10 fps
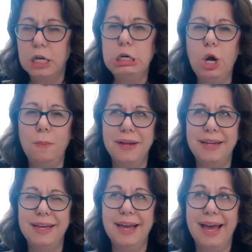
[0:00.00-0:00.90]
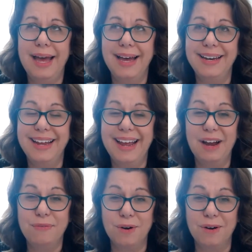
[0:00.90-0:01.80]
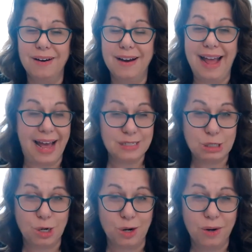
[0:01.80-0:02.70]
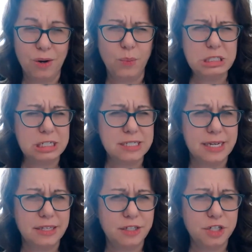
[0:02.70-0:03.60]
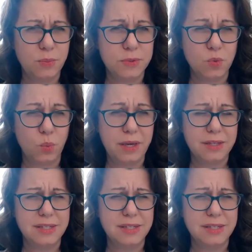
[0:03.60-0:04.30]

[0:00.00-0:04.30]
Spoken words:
Nobody had ever asked her when she said that she was weak,